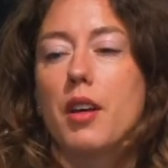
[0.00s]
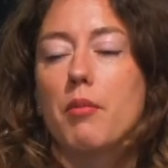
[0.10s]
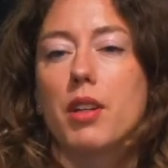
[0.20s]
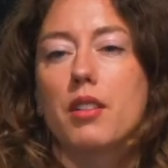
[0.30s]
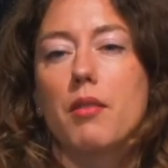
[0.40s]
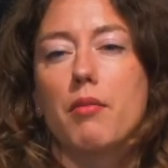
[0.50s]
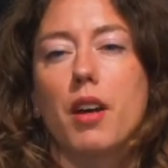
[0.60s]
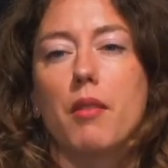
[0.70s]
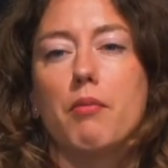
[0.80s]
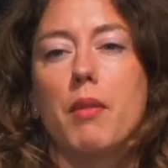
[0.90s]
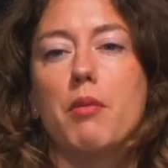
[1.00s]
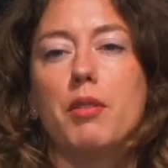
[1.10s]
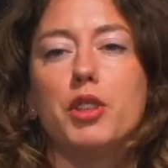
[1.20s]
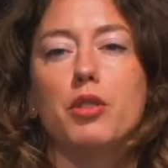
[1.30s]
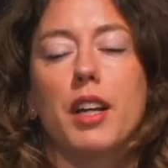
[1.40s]
But maybe
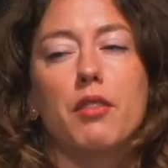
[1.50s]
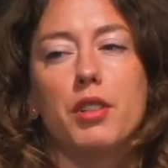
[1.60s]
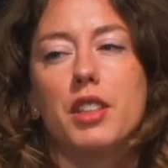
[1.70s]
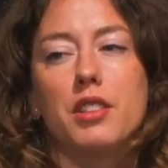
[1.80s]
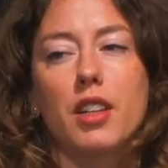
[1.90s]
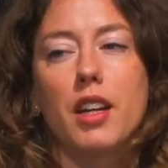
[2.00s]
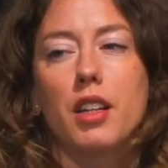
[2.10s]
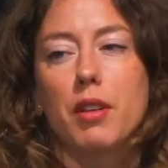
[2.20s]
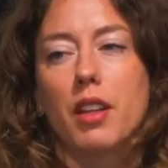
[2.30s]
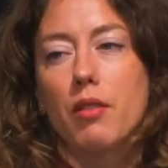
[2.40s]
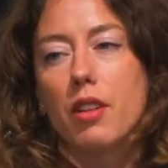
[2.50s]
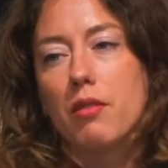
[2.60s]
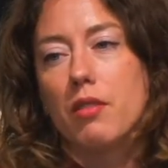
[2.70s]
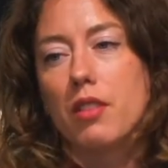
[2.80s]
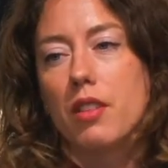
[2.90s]
we should like redesign it
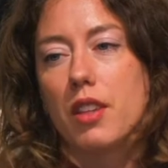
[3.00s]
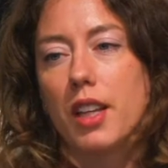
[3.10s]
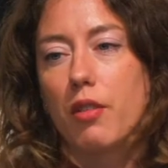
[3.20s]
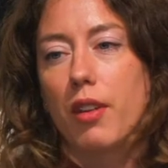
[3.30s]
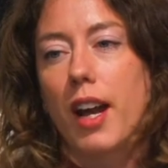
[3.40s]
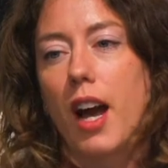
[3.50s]
and think of like,